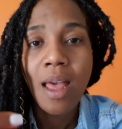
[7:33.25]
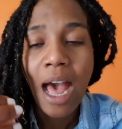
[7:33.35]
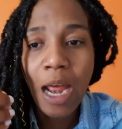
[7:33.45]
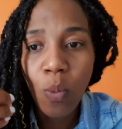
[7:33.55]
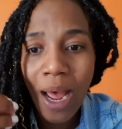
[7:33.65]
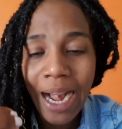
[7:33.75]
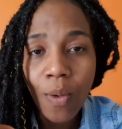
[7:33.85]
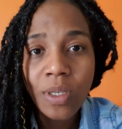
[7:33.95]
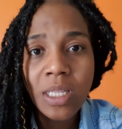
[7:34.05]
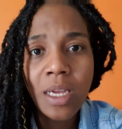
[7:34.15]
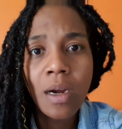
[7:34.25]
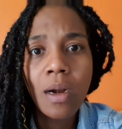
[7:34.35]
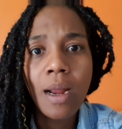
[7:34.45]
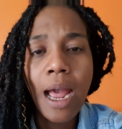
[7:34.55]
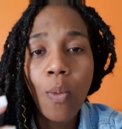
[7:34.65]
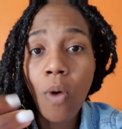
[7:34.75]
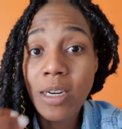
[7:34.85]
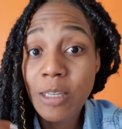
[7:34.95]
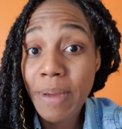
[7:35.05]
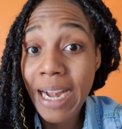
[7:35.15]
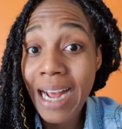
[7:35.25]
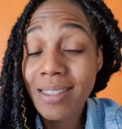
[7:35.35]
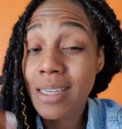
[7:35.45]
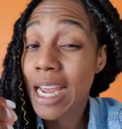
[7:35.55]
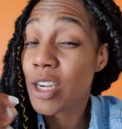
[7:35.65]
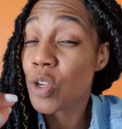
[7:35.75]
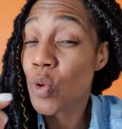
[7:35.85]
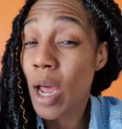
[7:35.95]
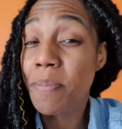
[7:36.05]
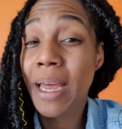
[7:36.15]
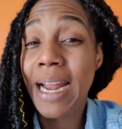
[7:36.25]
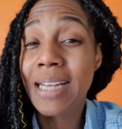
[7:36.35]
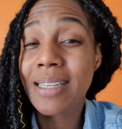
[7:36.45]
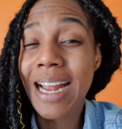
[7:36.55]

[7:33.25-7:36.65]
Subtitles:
And while I was there, I wanted to be an asset. I knew I'd be an asset.